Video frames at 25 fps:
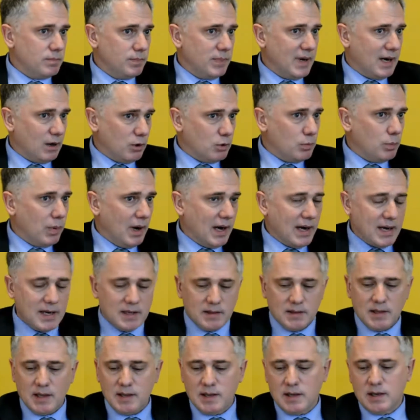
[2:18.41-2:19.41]
bound by
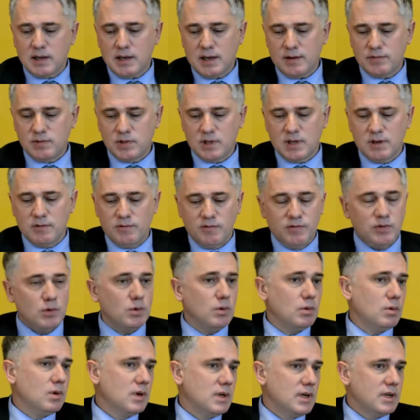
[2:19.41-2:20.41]
it, they then have to give
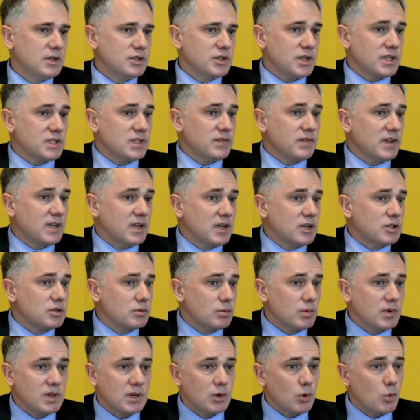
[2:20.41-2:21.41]
full
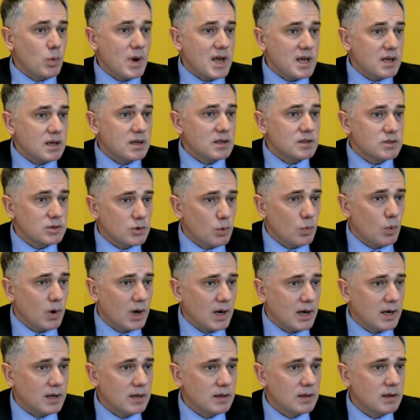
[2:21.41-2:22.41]
justification within a week as to
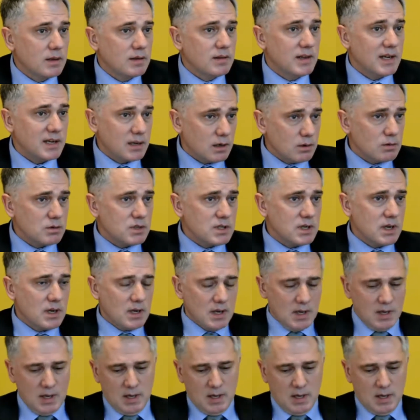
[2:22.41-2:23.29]
why they don't.